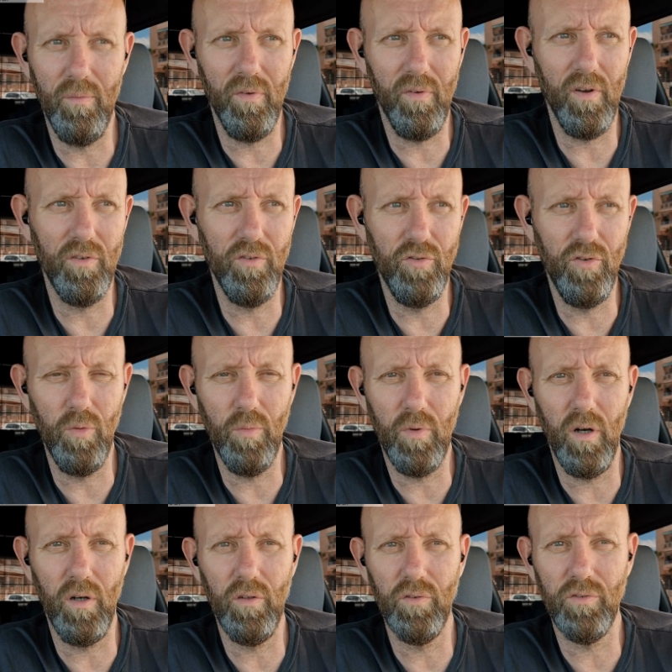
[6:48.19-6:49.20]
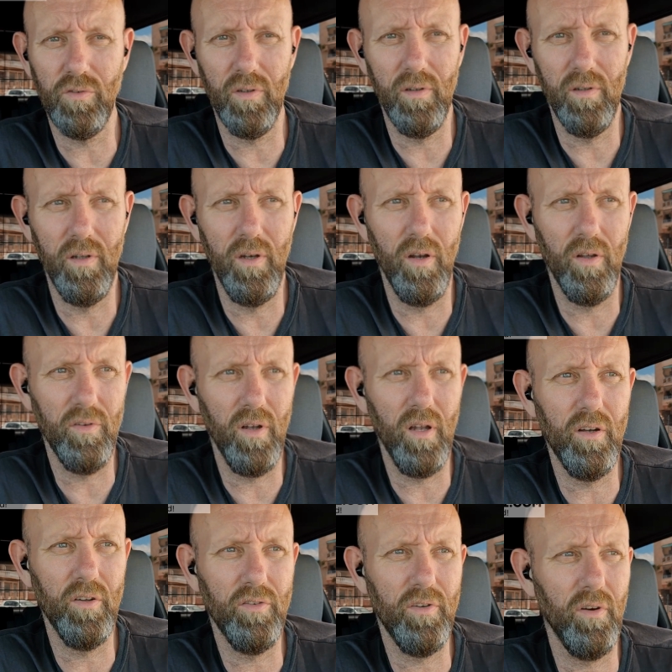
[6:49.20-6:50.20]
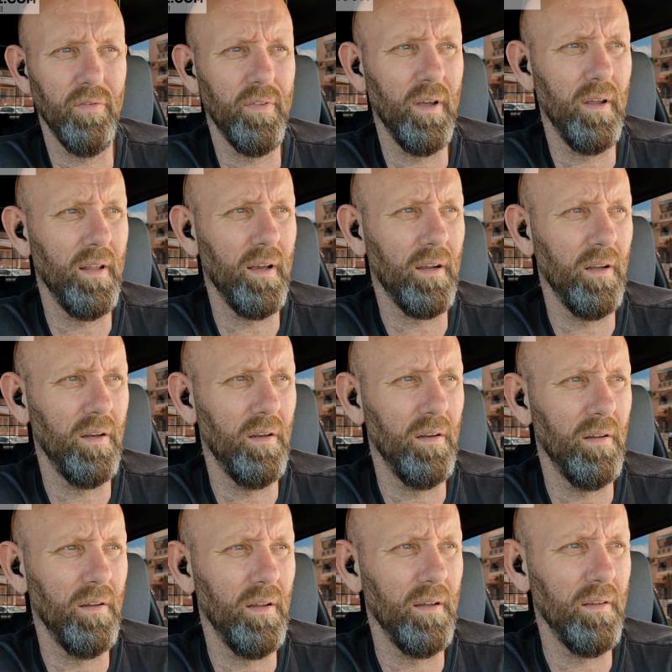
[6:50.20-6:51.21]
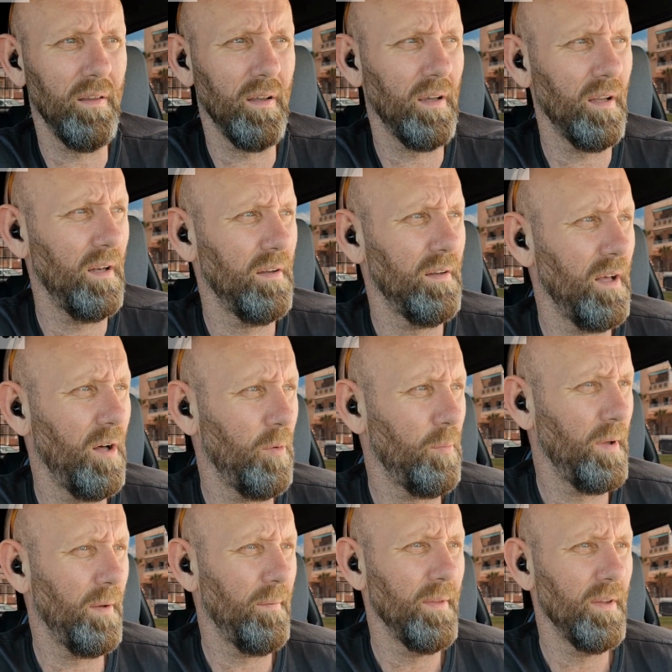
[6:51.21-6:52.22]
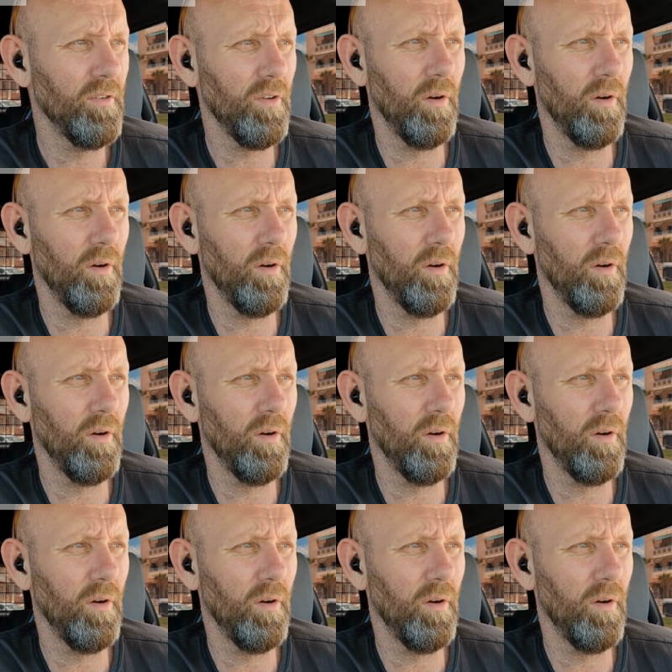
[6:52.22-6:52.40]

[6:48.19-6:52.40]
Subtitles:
And we've got Zoom calls. You know, there's a lot of stuff there that can, I think, can help you.